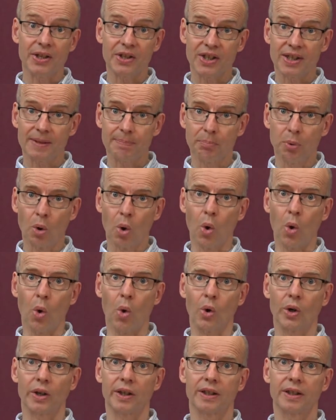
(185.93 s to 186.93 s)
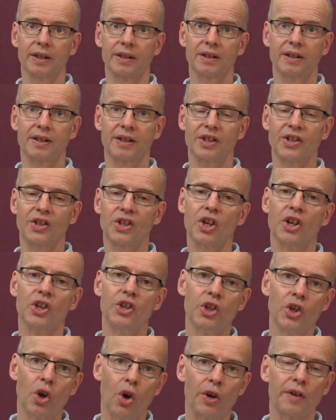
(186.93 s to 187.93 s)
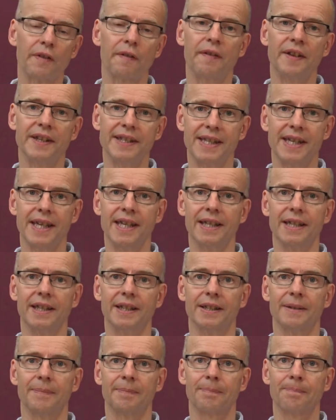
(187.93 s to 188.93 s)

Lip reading: spork, to not fit in.